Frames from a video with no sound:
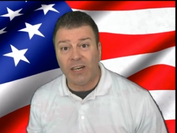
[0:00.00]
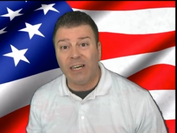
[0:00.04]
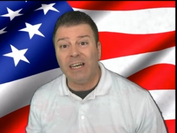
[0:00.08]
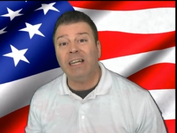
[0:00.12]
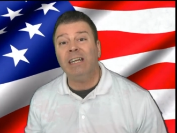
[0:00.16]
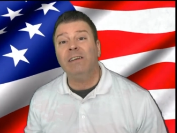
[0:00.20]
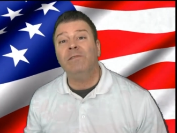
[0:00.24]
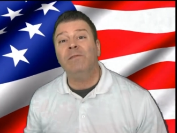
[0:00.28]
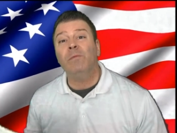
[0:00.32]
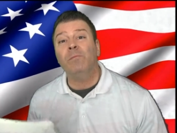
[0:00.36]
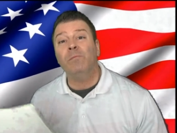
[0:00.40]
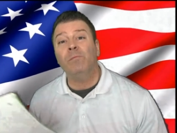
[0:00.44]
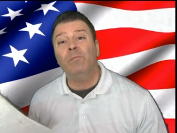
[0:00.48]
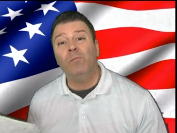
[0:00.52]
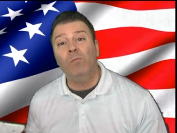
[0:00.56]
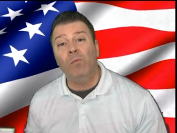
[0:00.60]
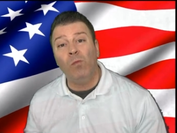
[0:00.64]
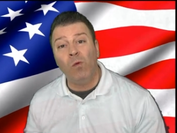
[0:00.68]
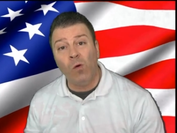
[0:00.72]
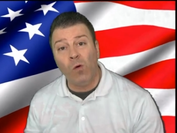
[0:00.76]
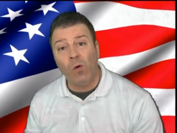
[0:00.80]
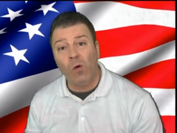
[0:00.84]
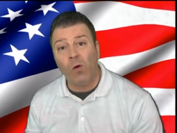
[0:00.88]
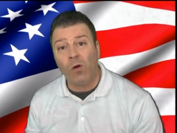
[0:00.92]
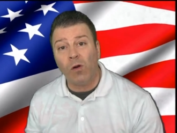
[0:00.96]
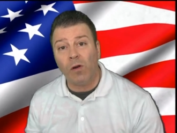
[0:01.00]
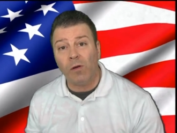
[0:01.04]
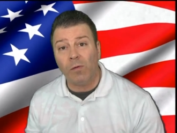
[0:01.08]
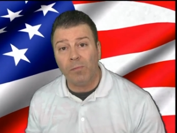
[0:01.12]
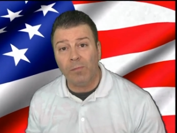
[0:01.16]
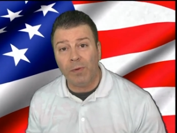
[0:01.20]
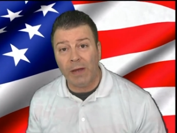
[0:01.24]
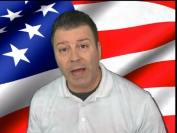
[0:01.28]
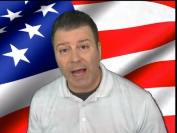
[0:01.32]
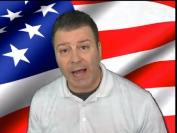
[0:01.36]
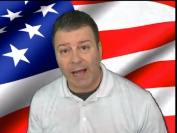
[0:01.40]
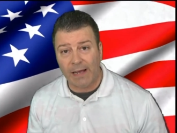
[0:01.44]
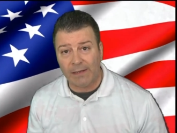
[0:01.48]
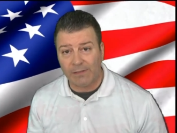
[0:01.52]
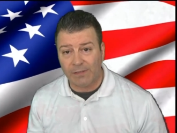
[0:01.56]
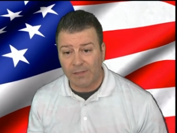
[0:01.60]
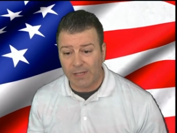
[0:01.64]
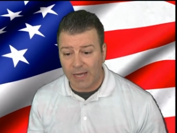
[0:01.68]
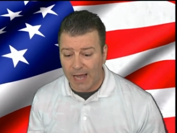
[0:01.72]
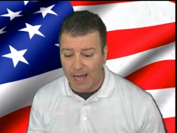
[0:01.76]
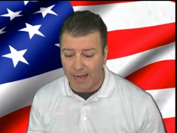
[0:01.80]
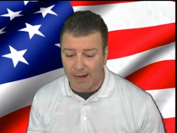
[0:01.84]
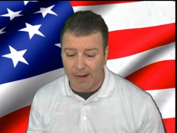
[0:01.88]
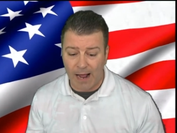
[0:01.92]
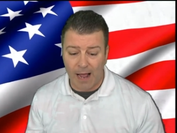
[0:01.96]
and even more past
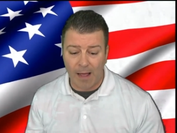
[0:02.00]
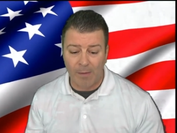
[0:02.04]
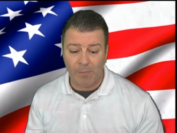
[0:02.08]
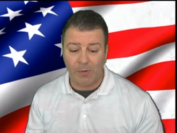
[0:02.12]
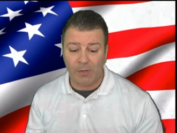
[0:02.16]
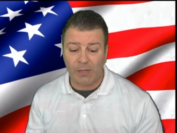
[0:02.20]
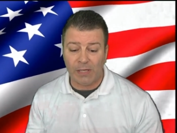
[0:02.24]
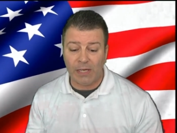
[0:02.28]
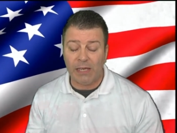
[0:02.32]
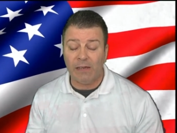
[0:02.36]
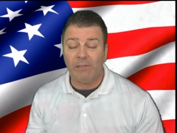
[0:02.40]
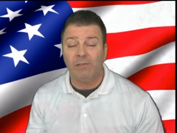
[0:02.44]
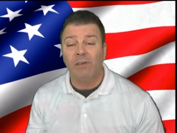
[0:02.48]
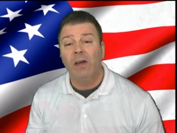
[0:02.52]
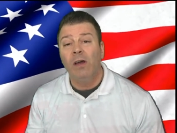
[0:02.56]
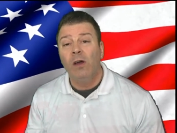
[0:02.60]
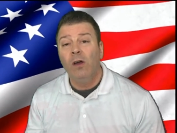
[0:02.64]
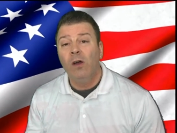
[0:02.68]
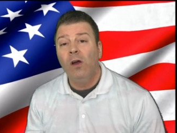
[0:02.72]
that. I believe